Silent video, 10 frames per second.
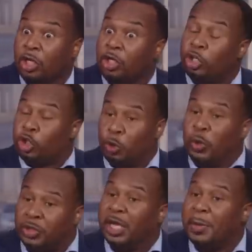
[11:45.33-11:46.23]
The
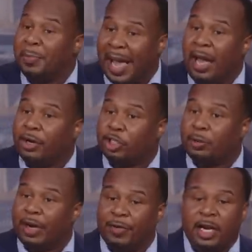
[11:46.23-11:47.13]
truth of the matter,
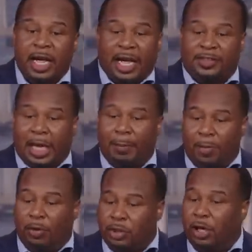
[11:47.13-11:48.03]
Trevor, is that
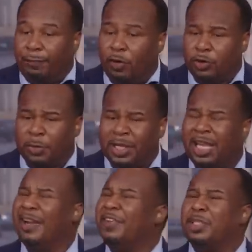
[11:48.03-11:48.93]
most of the foods we love,